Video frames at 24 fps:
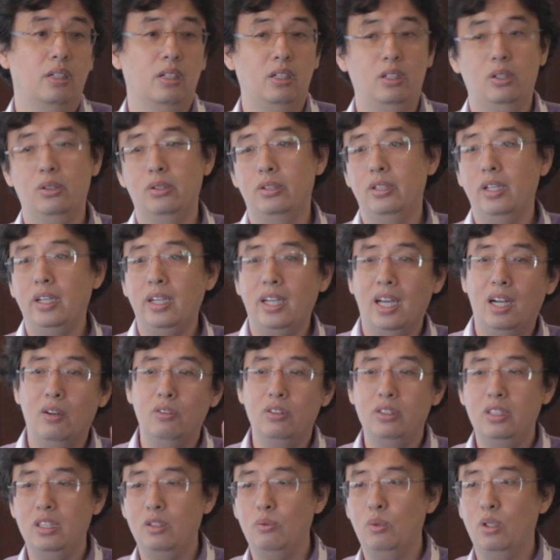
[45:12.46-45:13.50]
You think
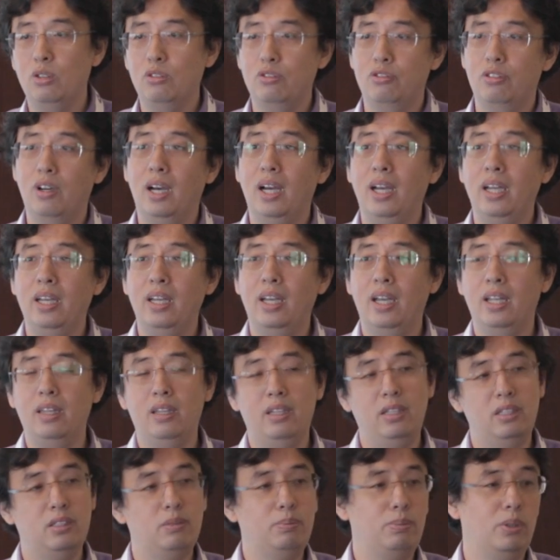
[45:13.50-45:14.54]
everything will fine and
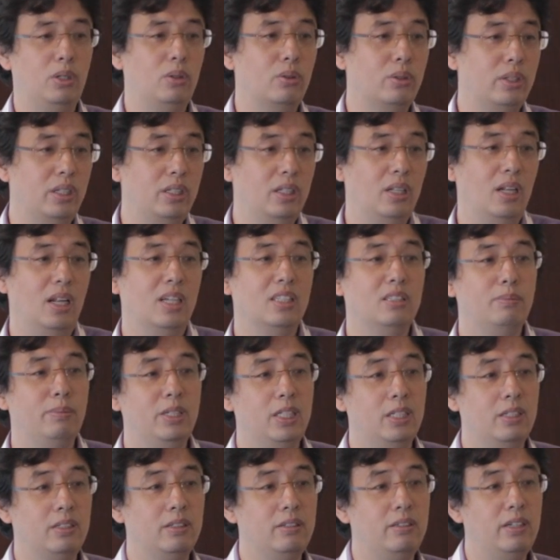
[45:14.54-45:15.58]
it's broke in the last
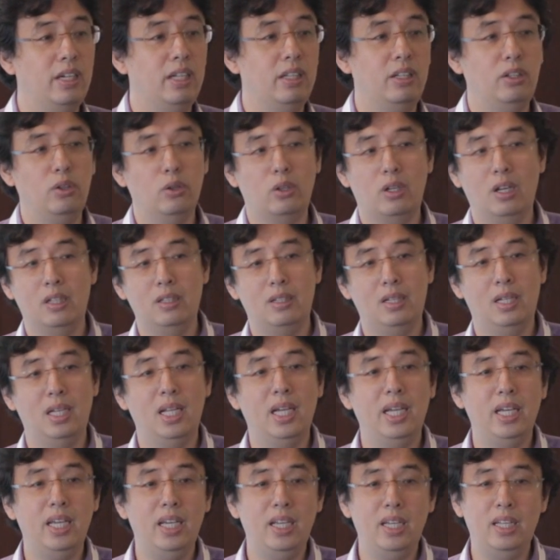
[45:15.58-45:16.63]
minute. And you got
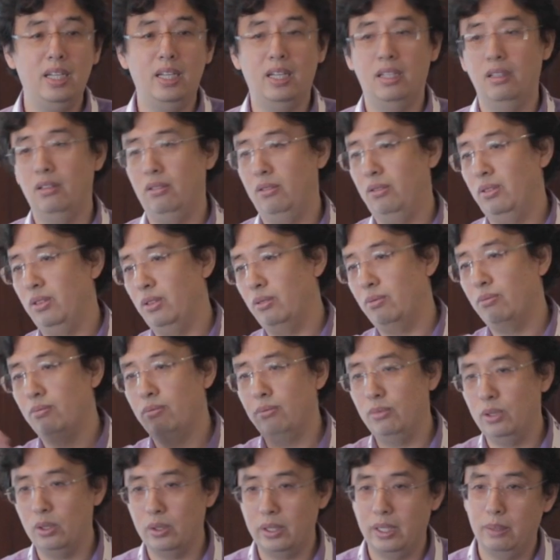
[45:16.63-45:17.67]
delayed and
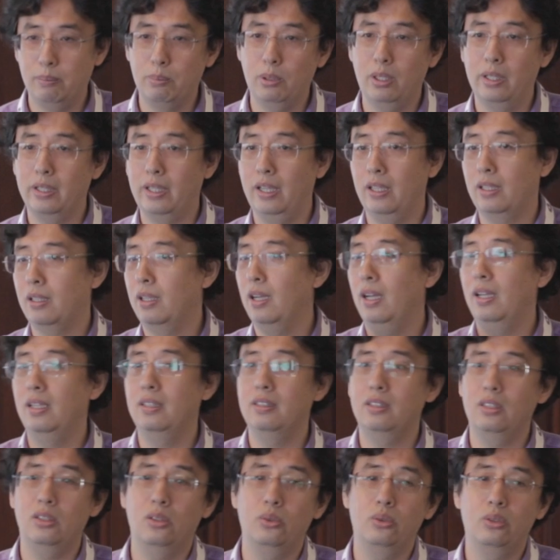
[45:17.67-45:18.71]
the project got
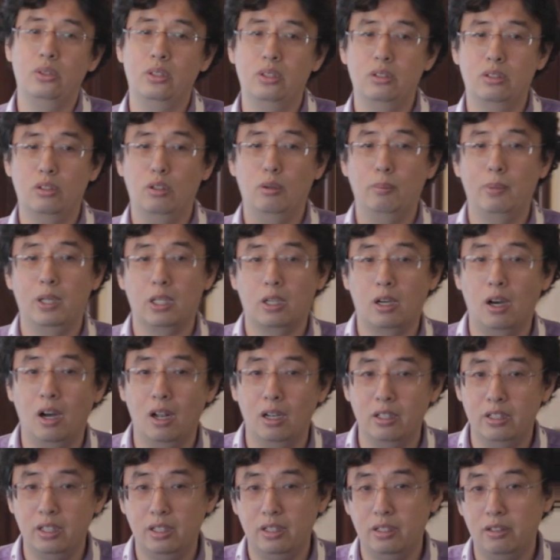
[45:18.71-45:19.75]
canceled. It's all about
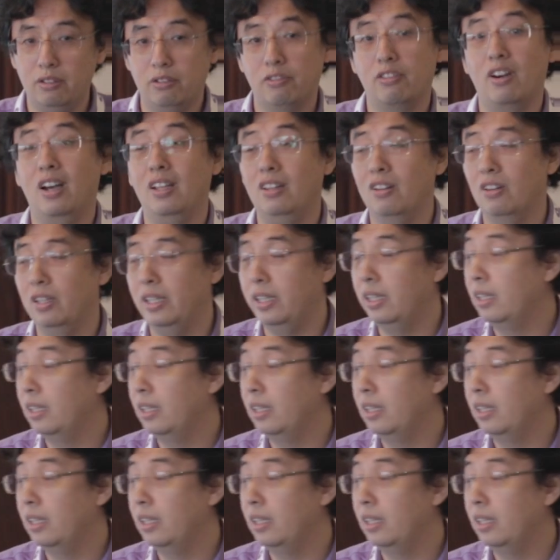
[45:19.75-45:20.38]
quality, finally.